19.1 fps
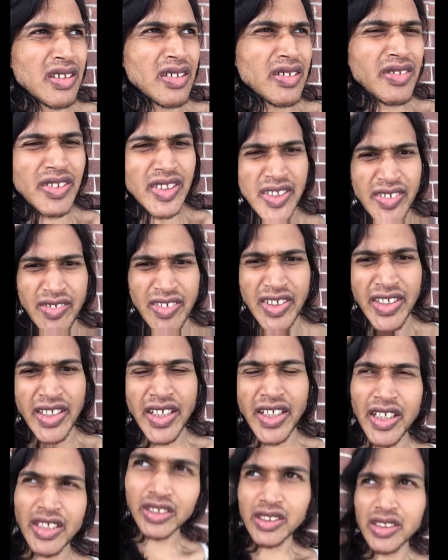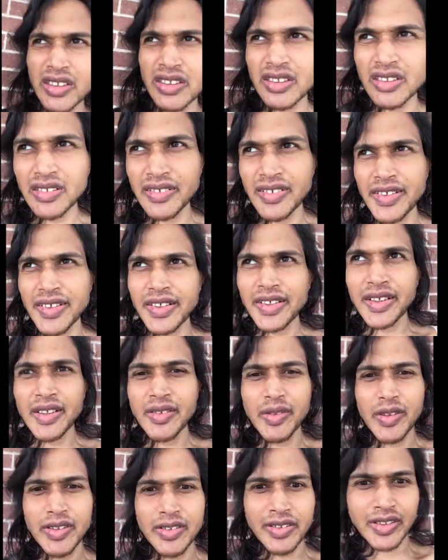feeling very anxious today
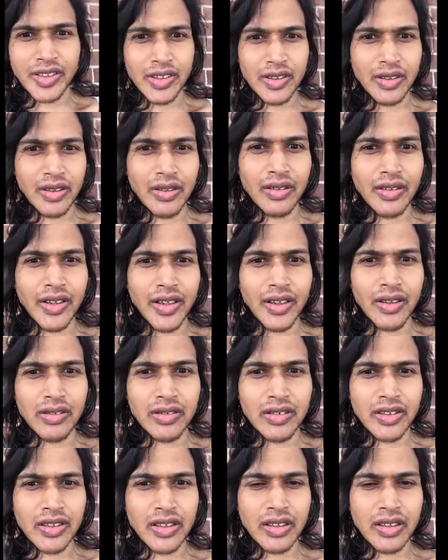because I had to go out.